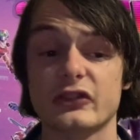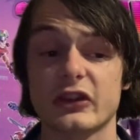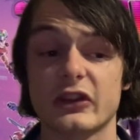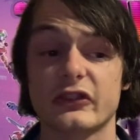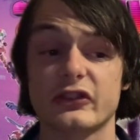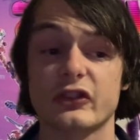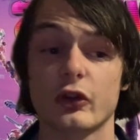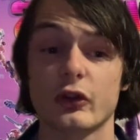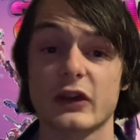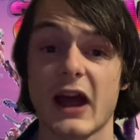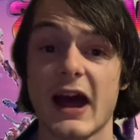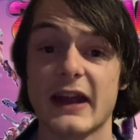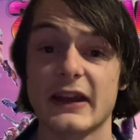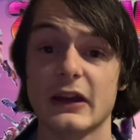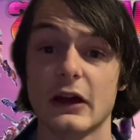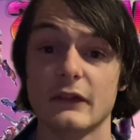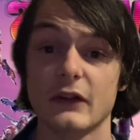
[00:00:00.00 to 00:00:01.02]
It's still
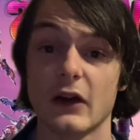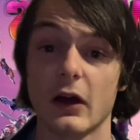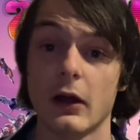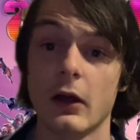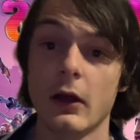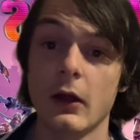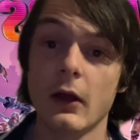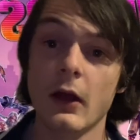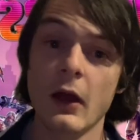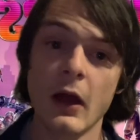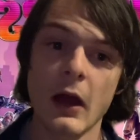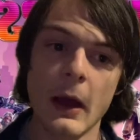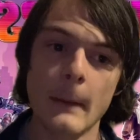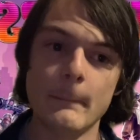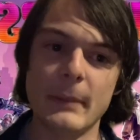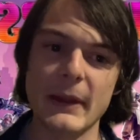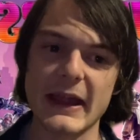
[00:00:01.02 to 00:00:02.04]
kind of a
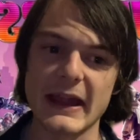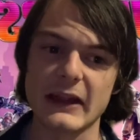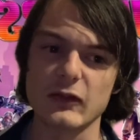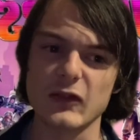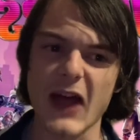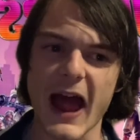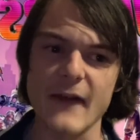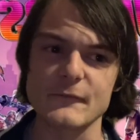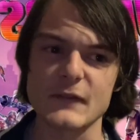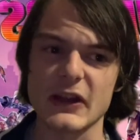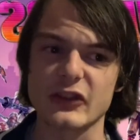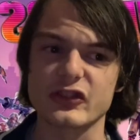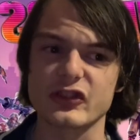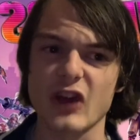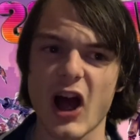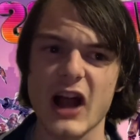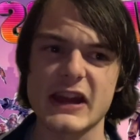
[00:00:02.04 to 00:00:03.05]
big laughing
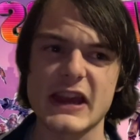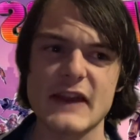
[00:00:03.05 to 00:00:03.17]
stock,